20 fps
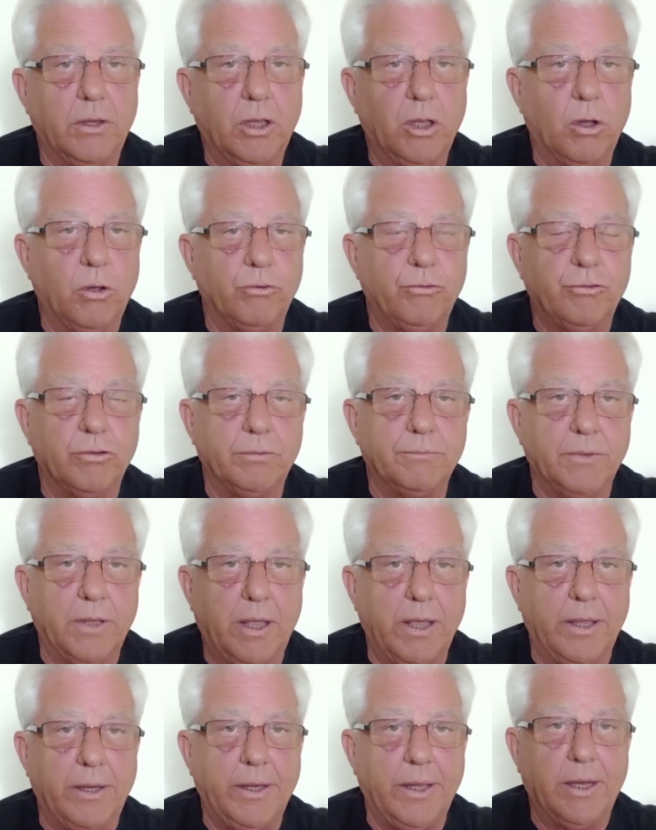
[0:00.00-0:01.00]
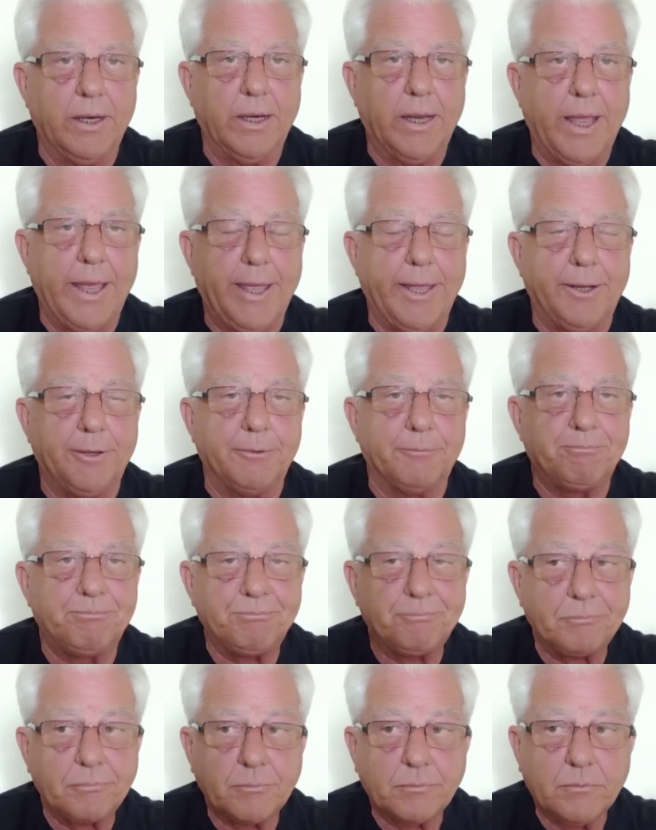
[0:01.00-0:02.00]
ocean and hit land.
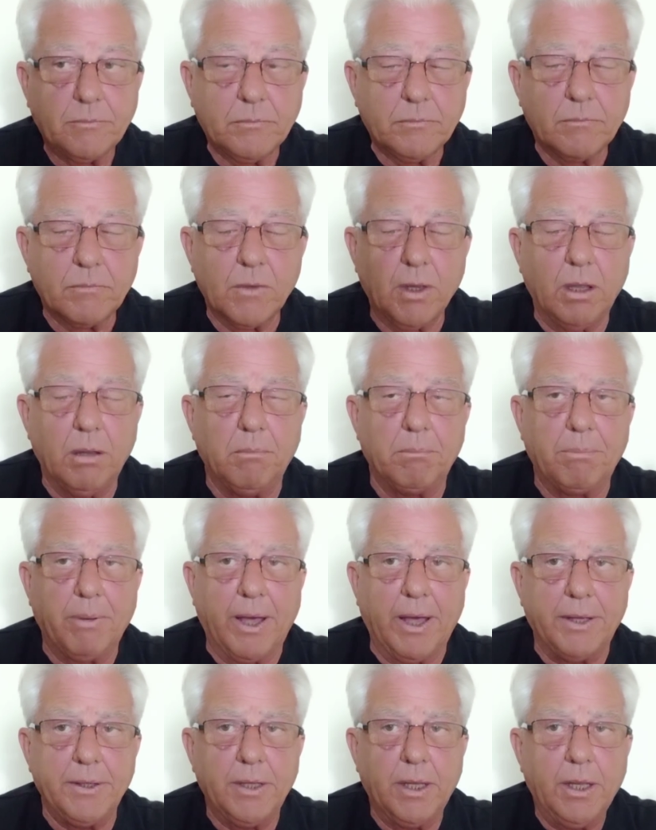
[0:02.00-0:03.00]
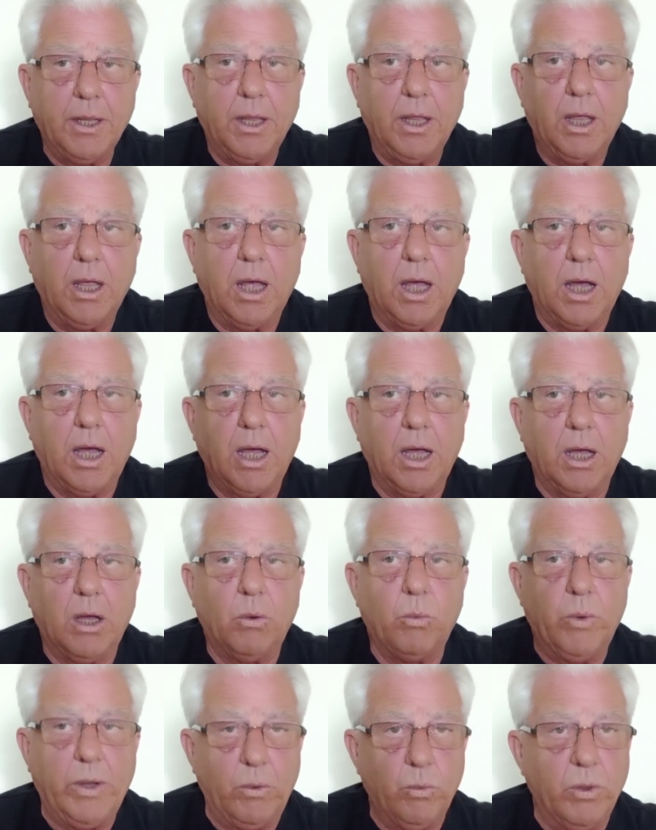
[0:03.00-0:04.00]
But
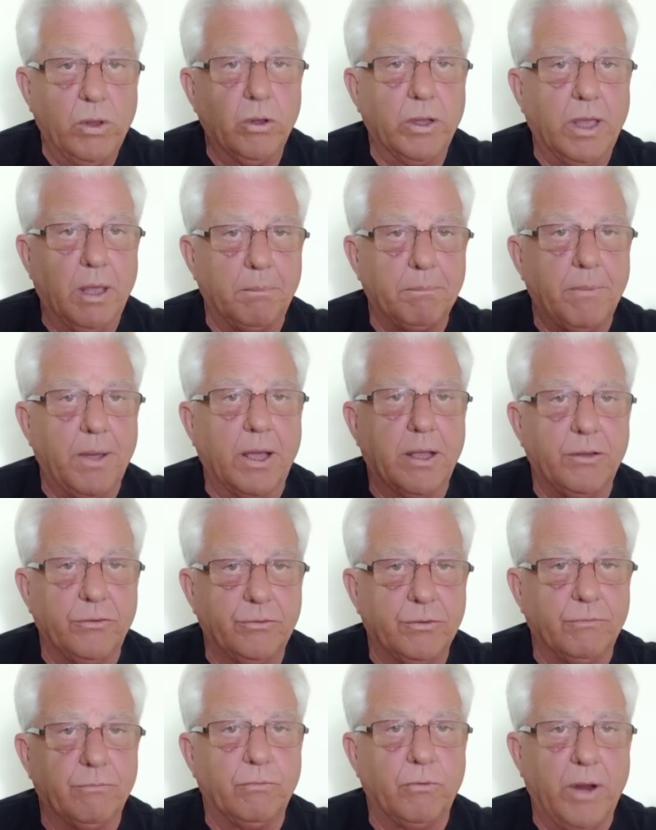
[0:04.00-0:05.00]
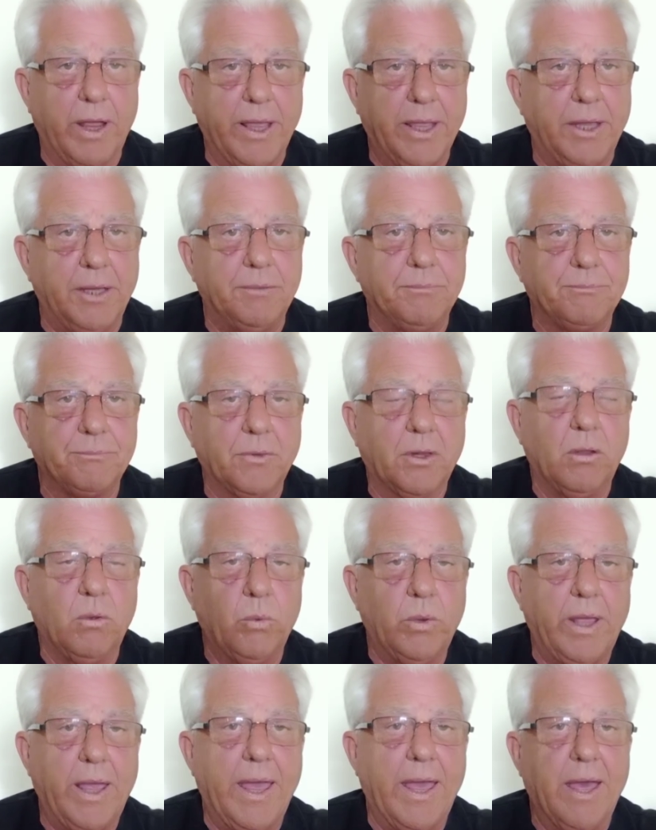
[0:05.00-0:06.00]
we will get buckets of rain.
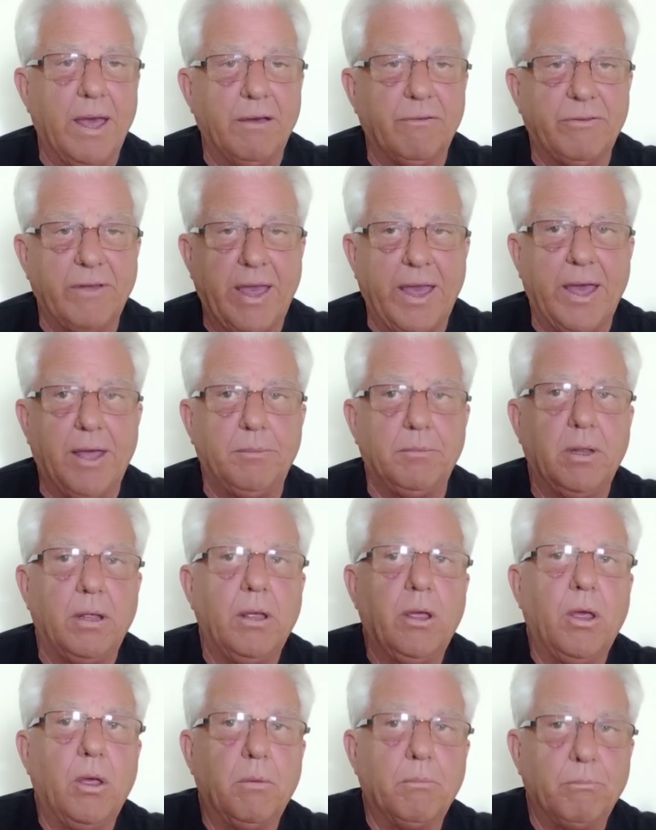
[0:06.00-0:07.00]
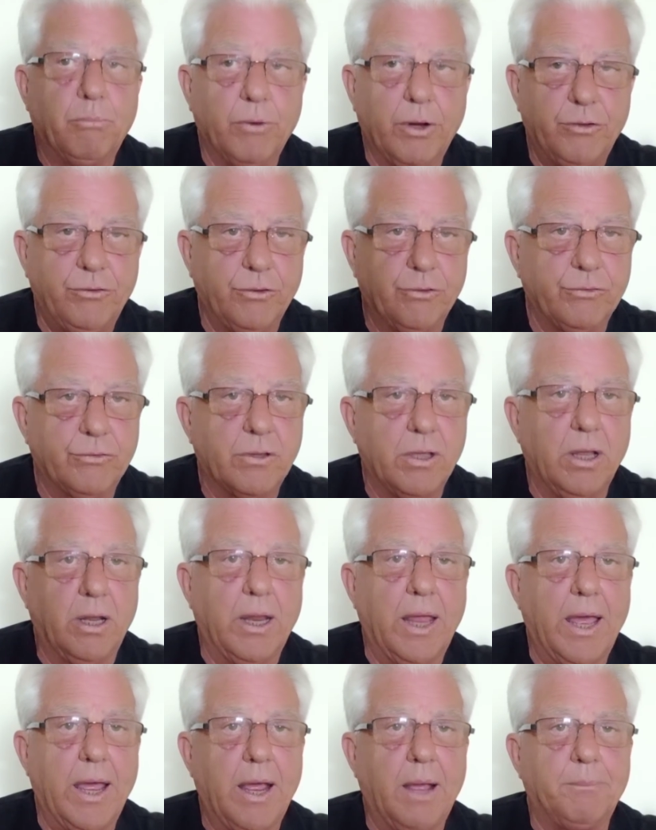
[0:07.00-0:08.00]
We have had bridges
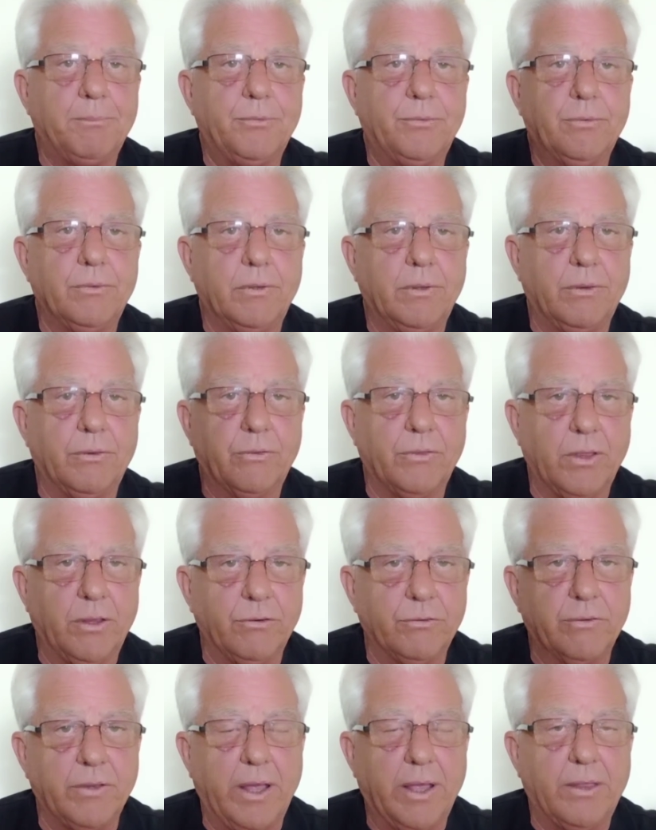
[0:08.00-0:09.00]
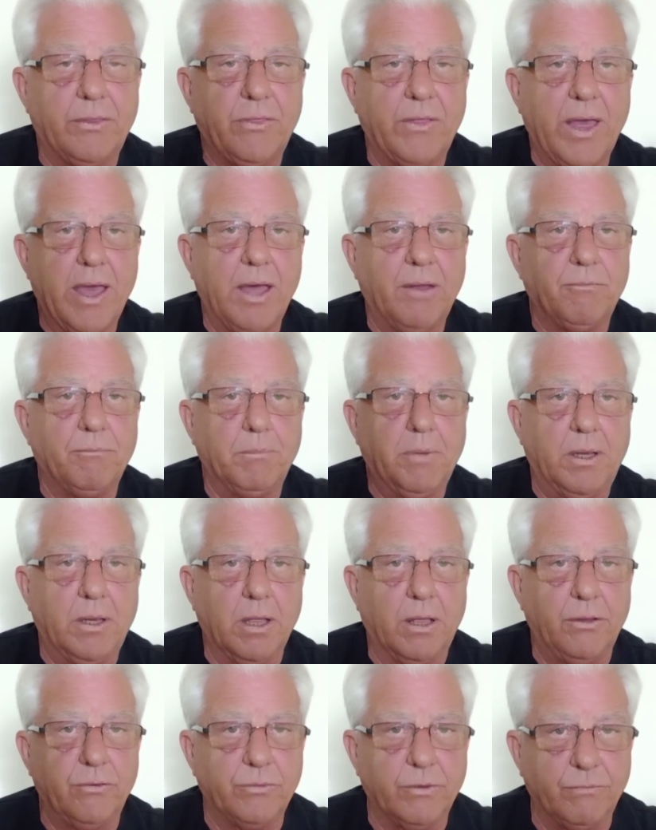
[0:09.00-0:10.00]
collapse and things like that
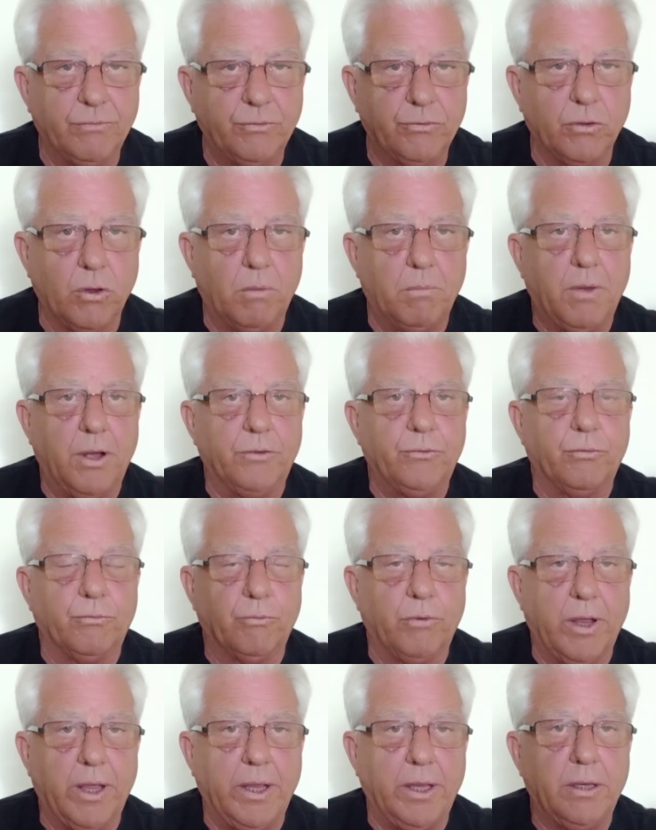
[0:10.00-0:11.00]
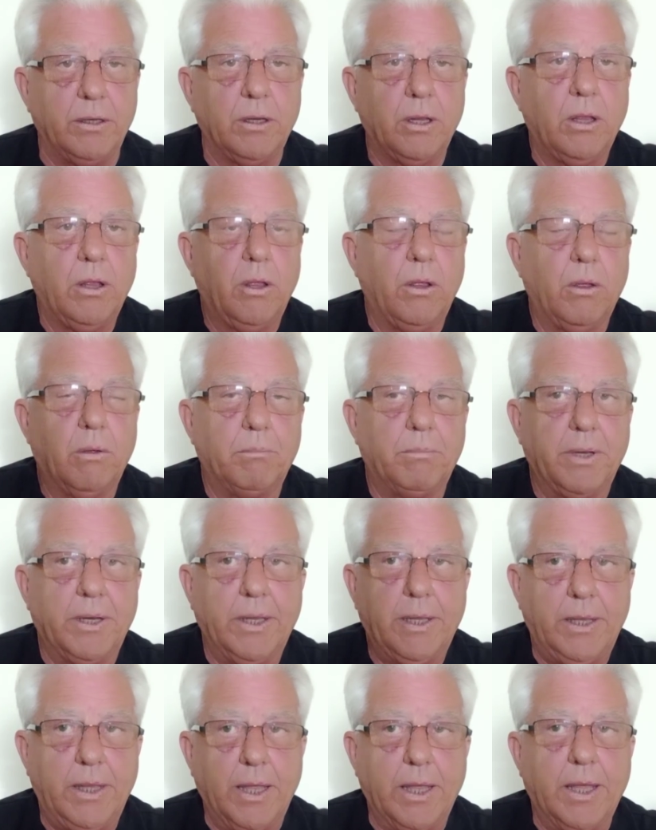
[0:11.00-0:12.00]
because of so much rain. But
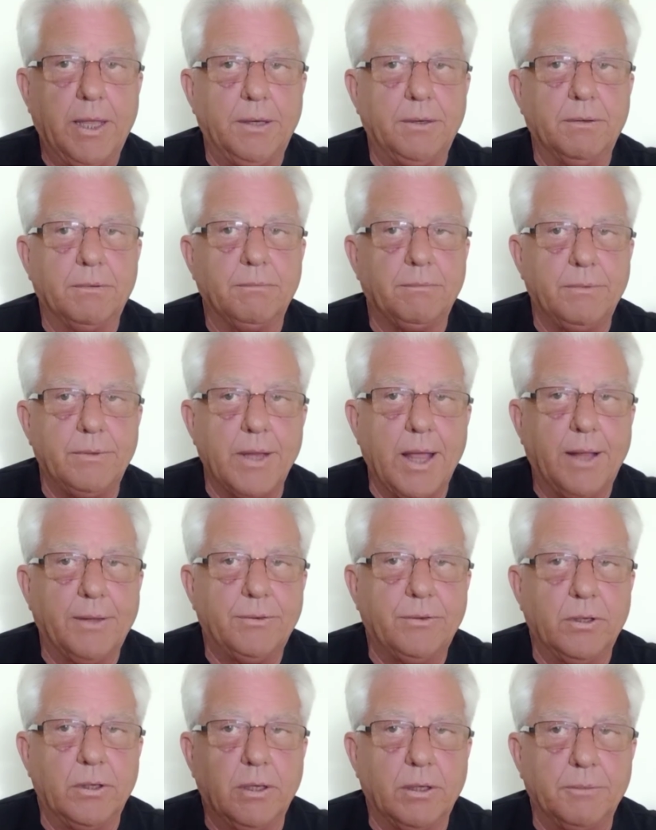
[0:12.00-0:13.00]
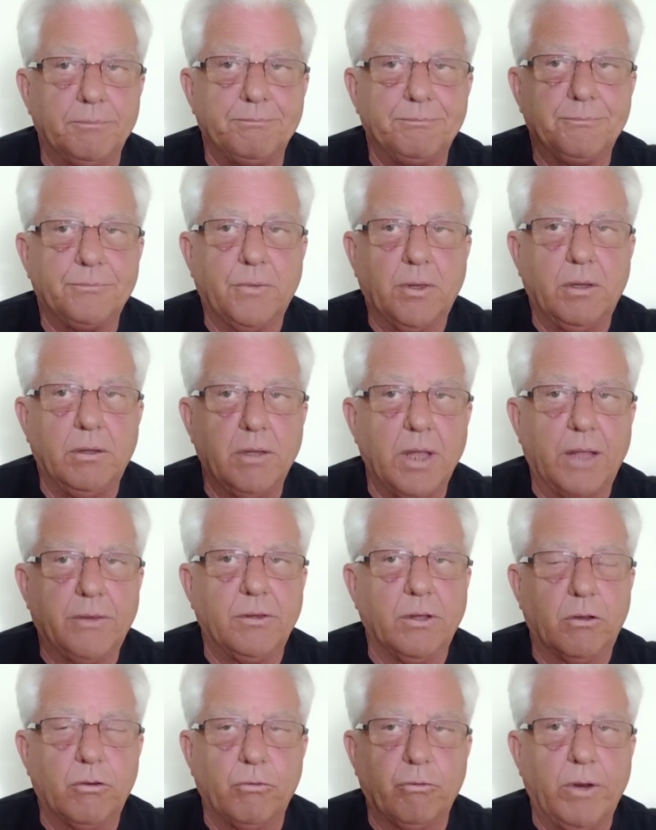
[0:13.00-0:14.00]
again, not
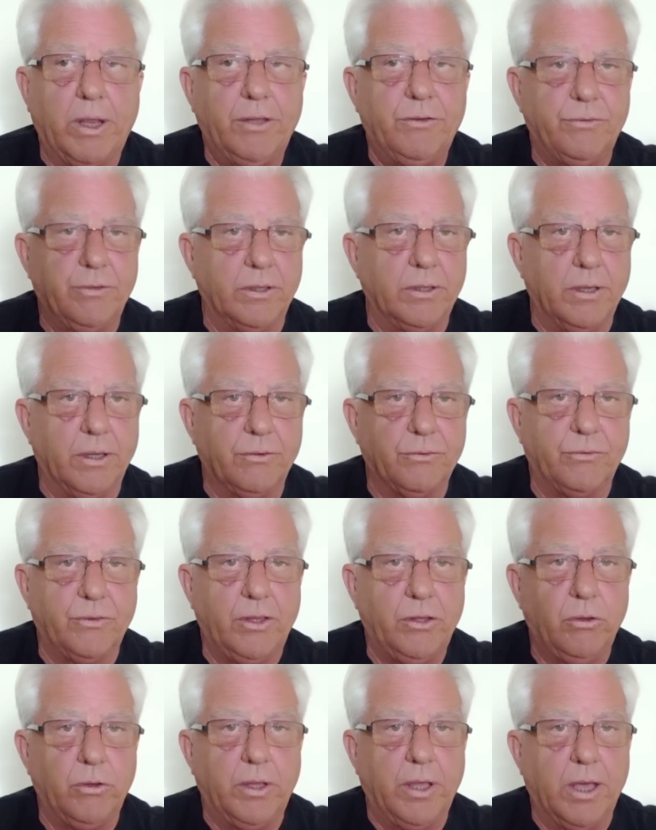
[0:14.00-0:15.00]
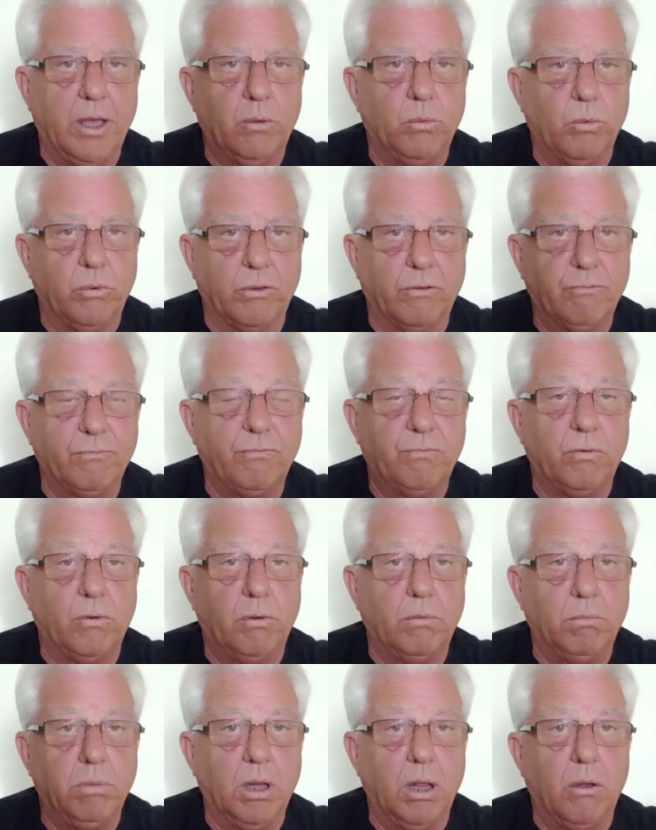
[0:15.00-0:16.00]
the craziness that you get with a
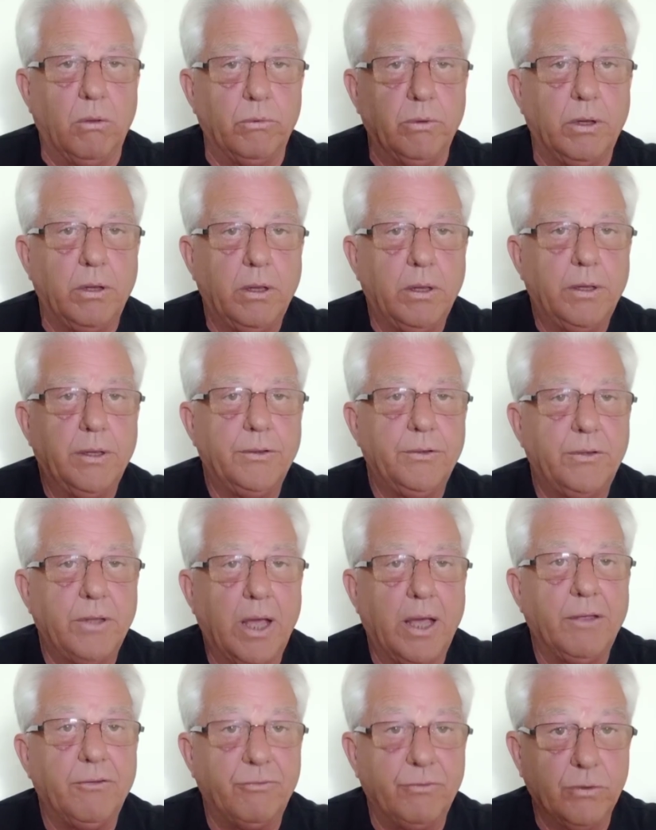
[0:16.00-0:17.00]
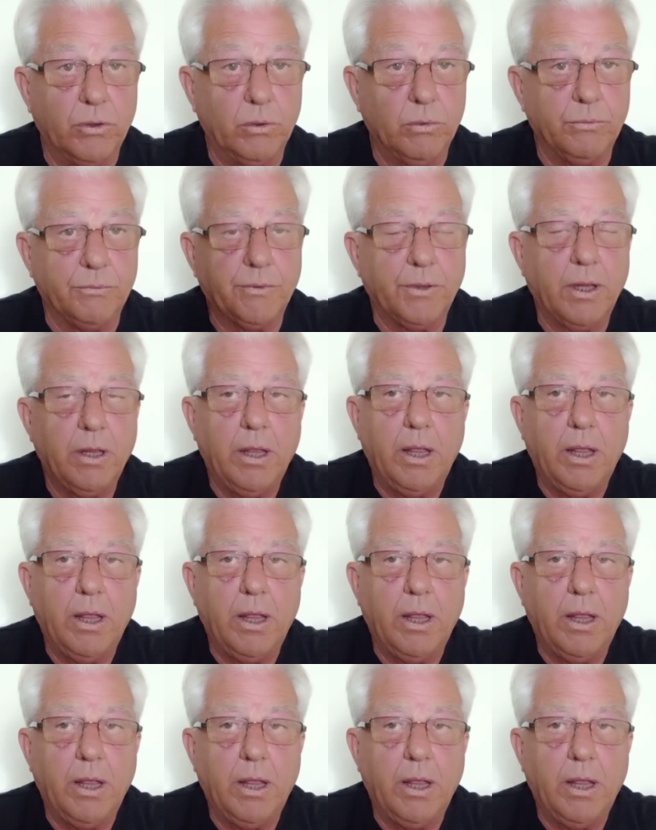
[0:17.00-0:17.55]
full-blown typhoon.